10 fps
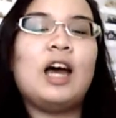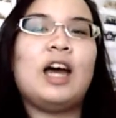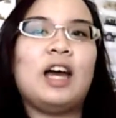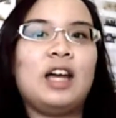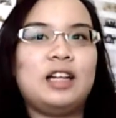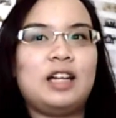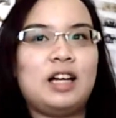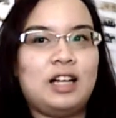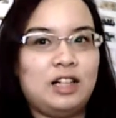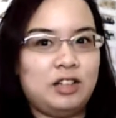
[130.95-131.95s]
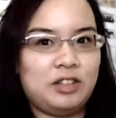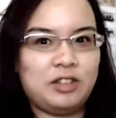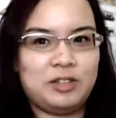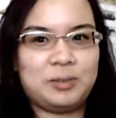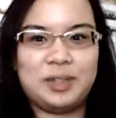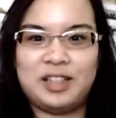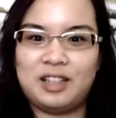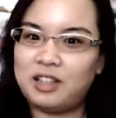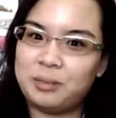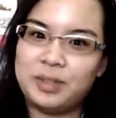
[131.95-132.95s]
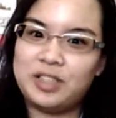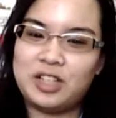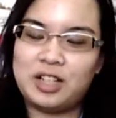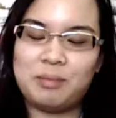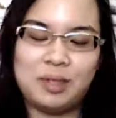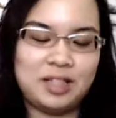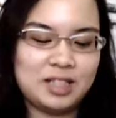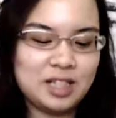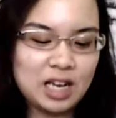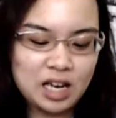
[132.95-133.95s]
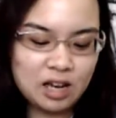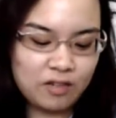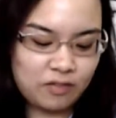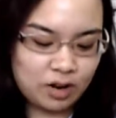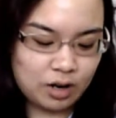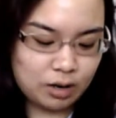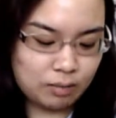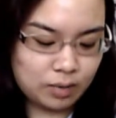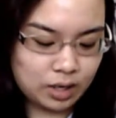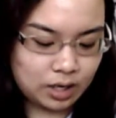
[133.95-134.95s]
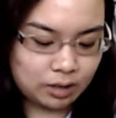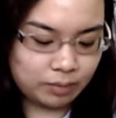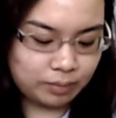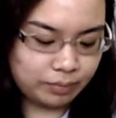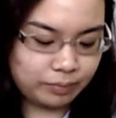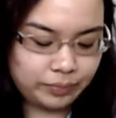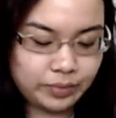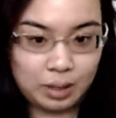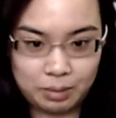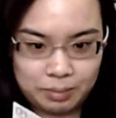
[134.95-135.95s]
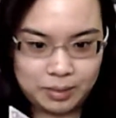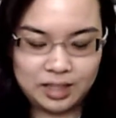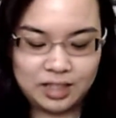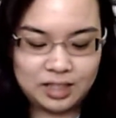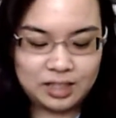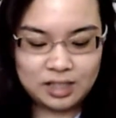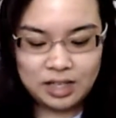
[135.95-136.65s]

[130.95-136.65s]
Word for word: And I learned what non-comedogenic means from, um, i am opening this,